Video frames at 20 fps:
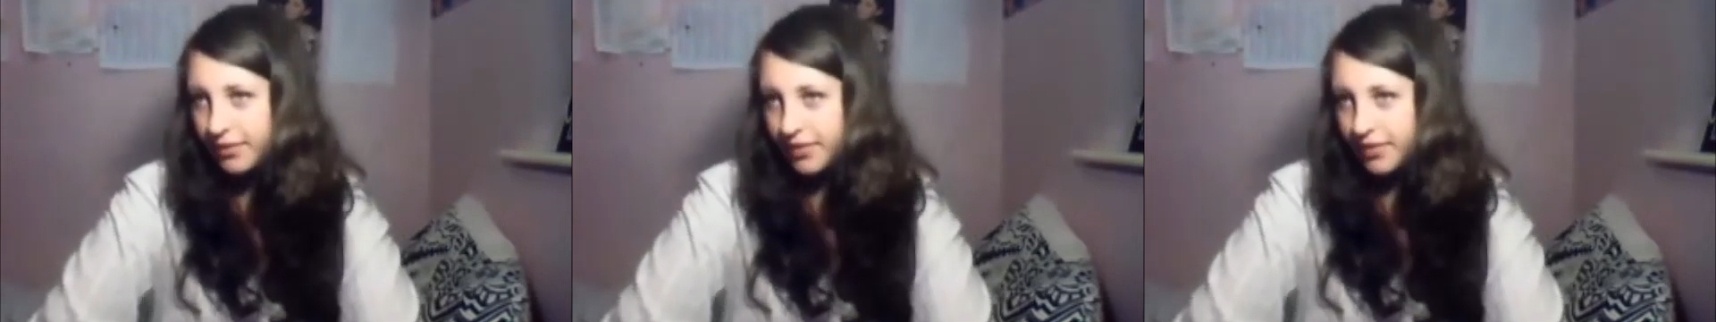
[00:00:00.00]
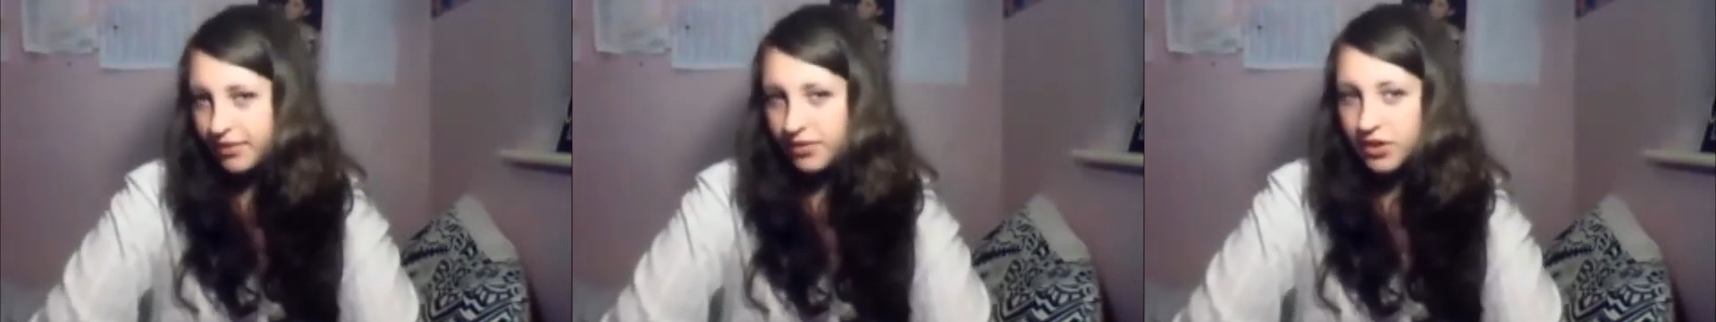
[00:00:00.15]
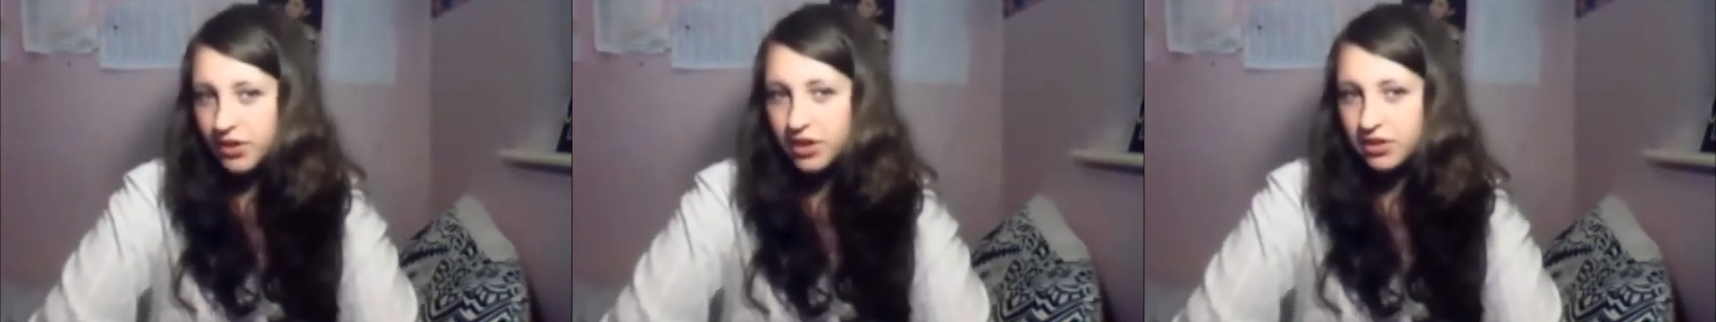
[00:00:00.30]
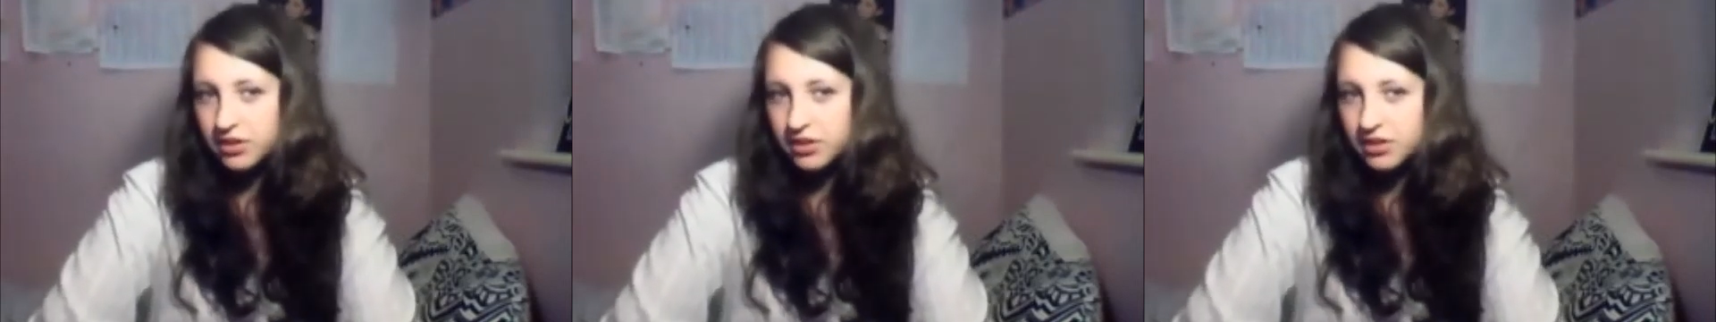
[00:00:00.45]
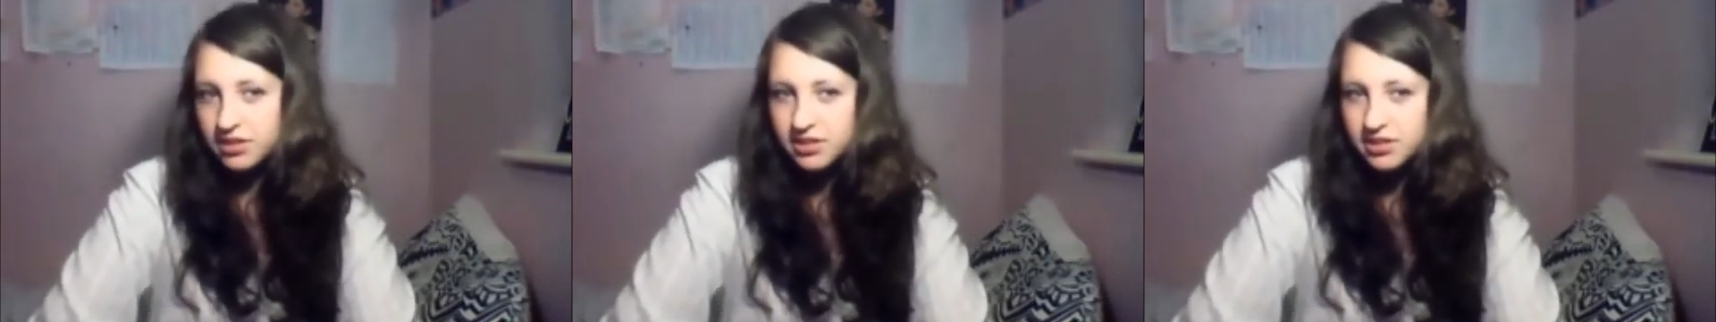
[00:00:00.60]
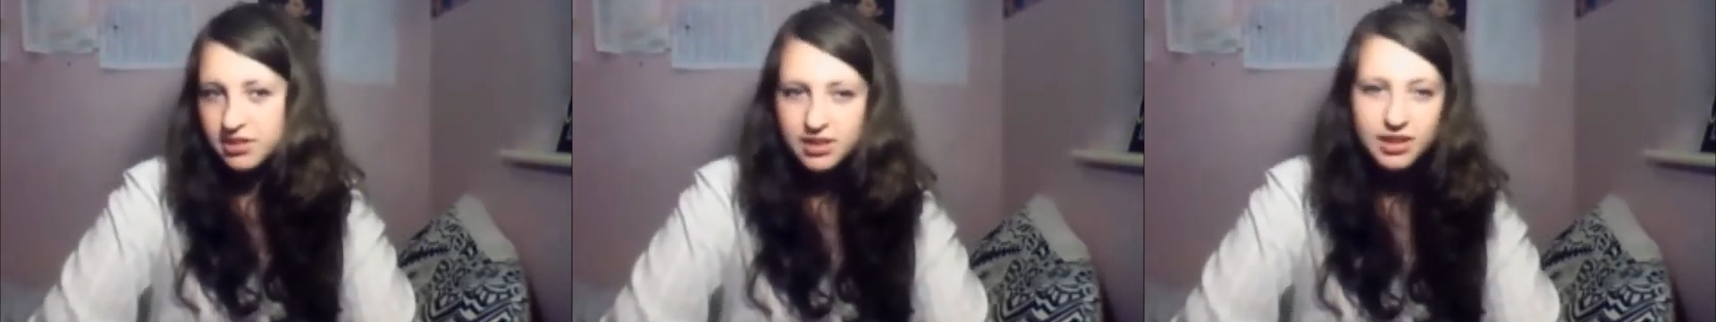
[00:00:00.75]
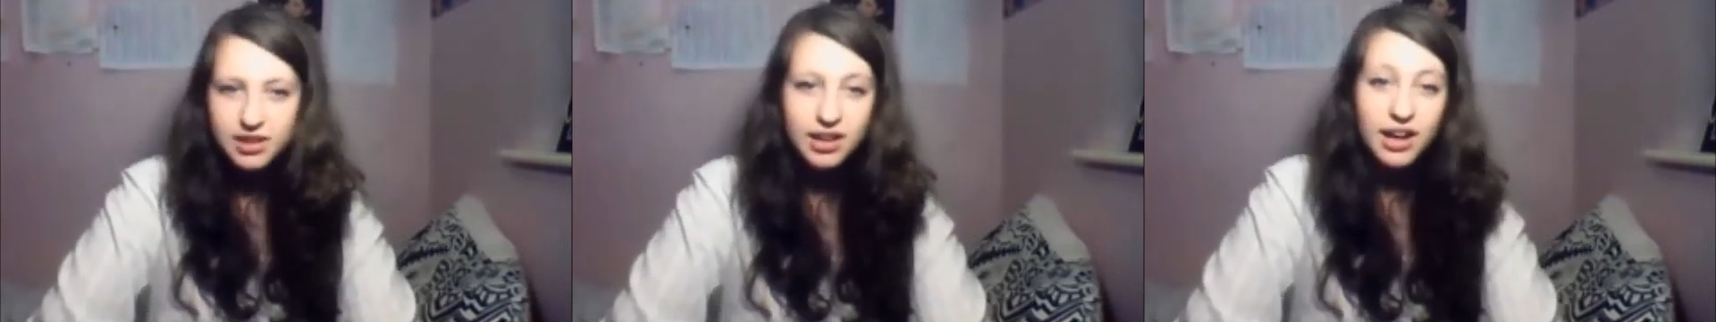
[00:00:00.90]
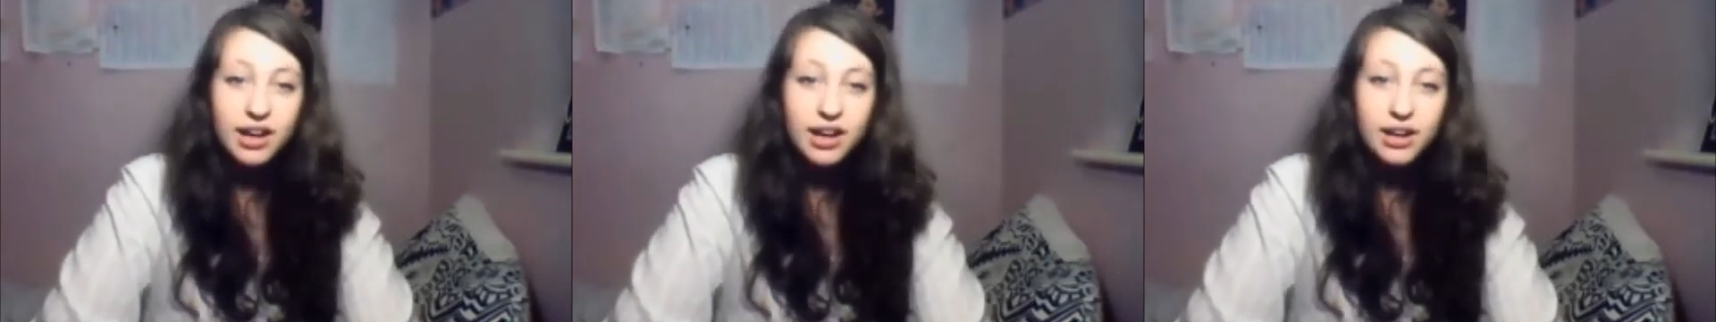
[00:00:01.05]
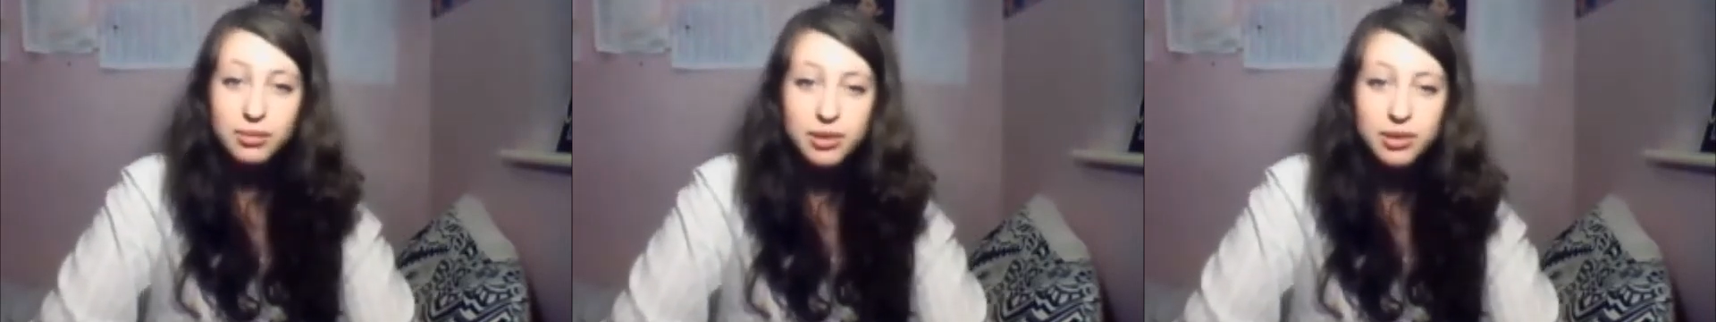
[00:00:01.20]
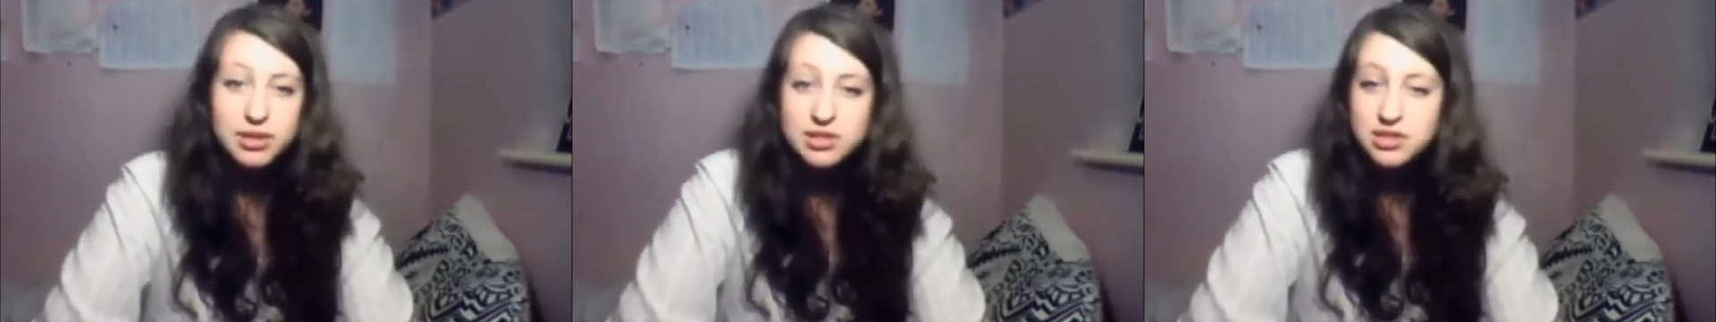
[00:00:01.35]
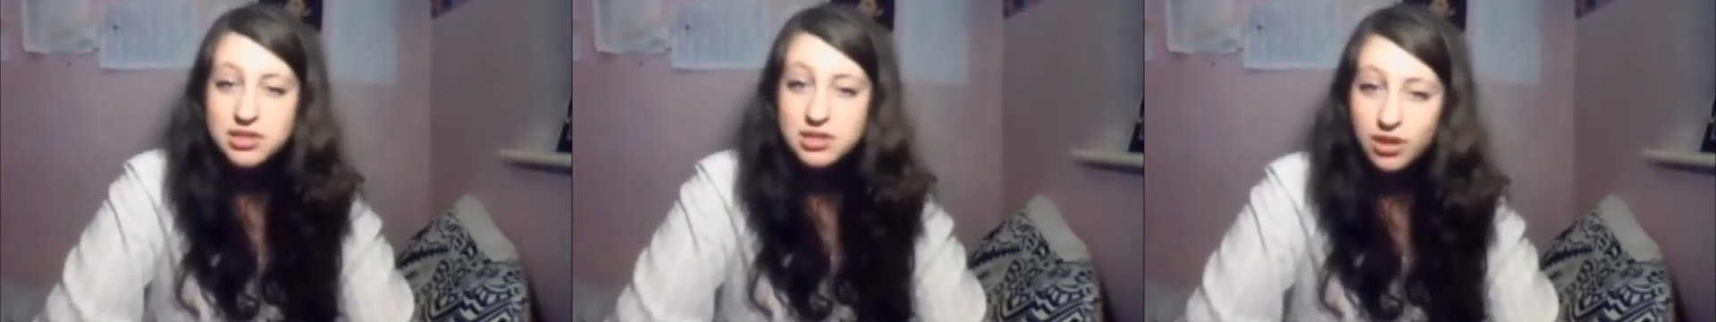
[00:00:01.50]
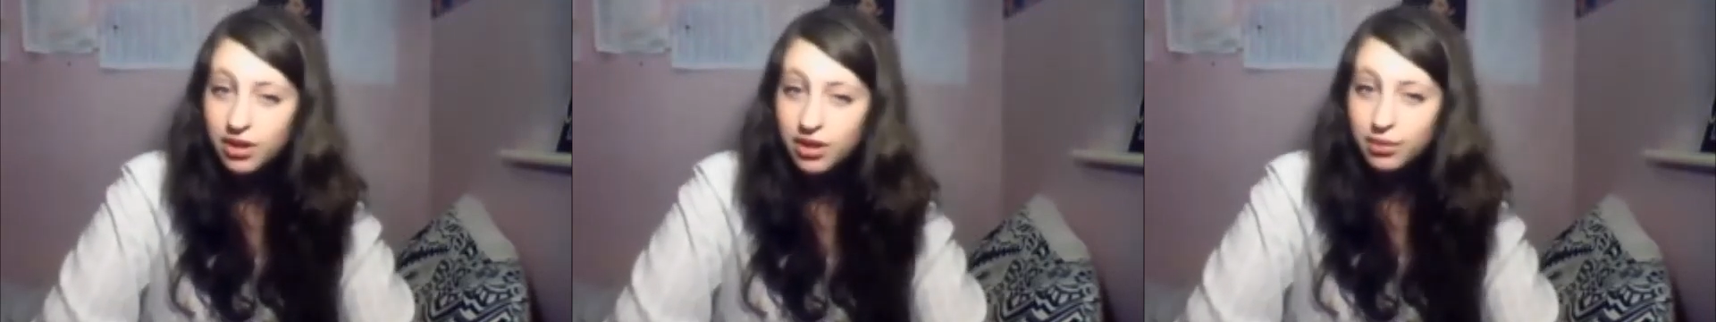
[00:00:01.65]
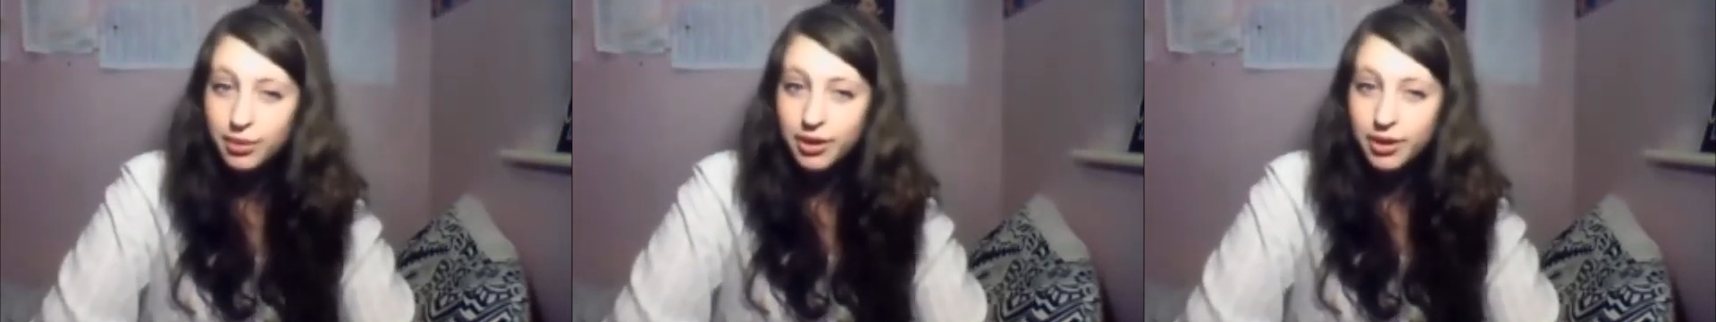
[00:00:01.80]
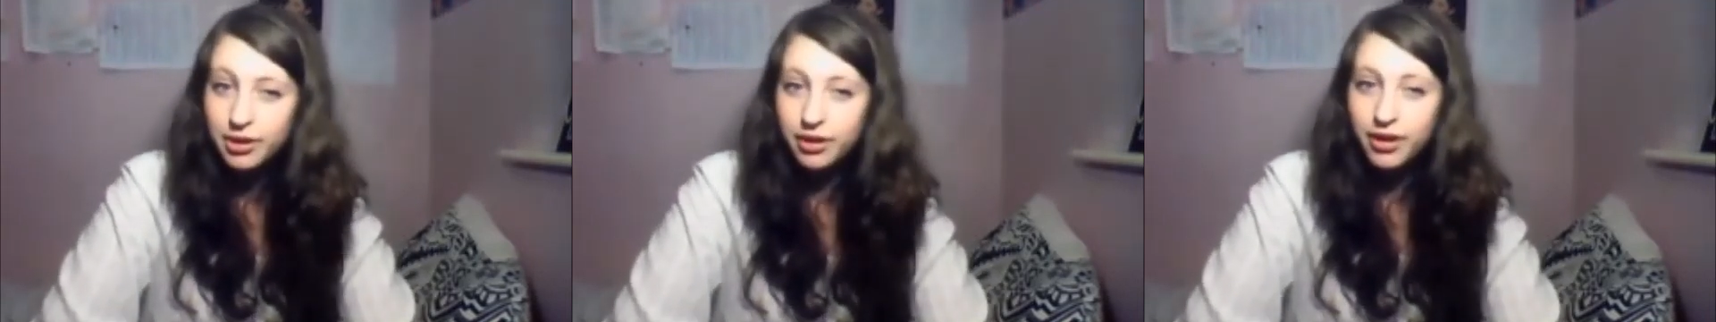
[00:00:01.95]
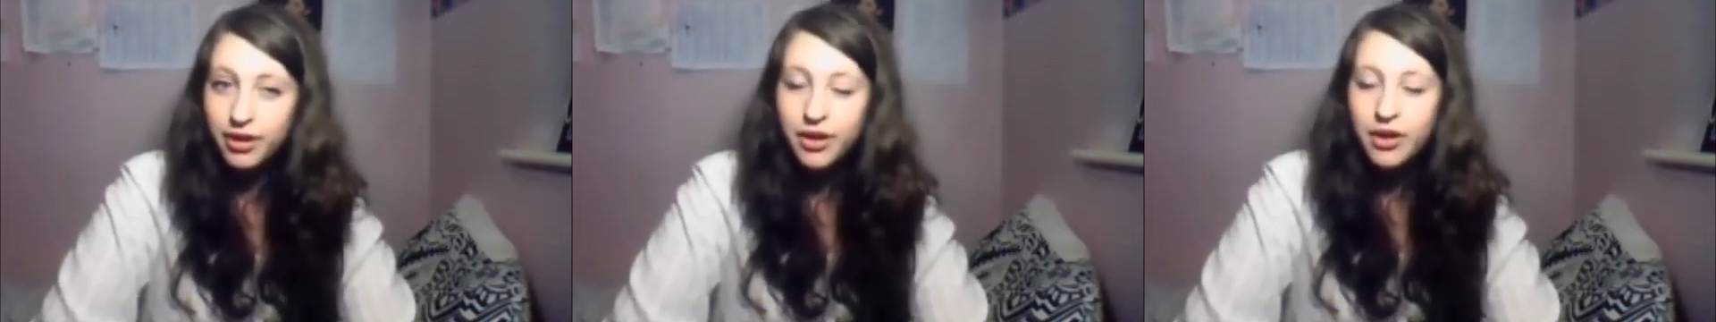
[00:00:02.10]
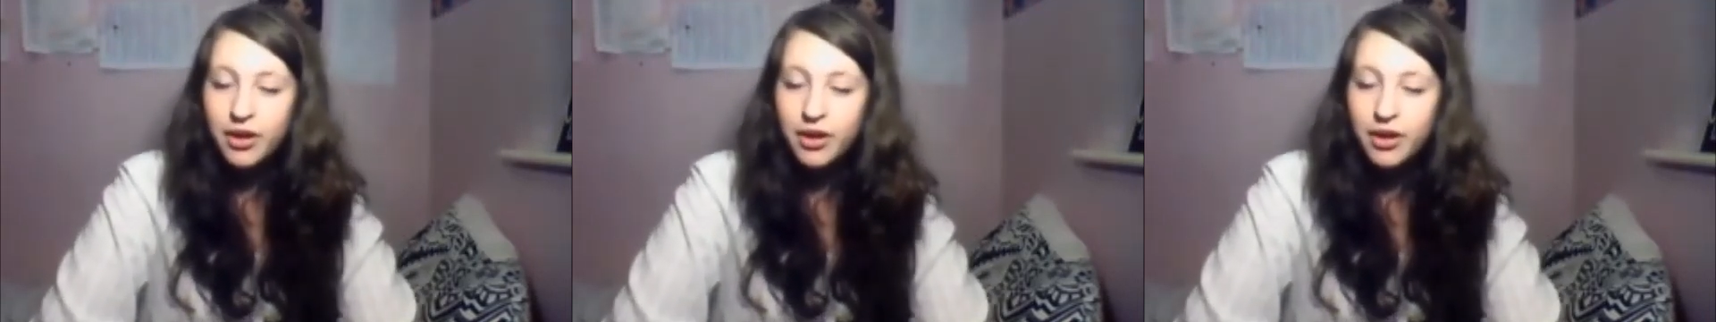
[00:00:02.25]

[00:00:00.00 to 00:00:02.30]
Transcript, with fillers: if you notice that the guy who plays Solomon,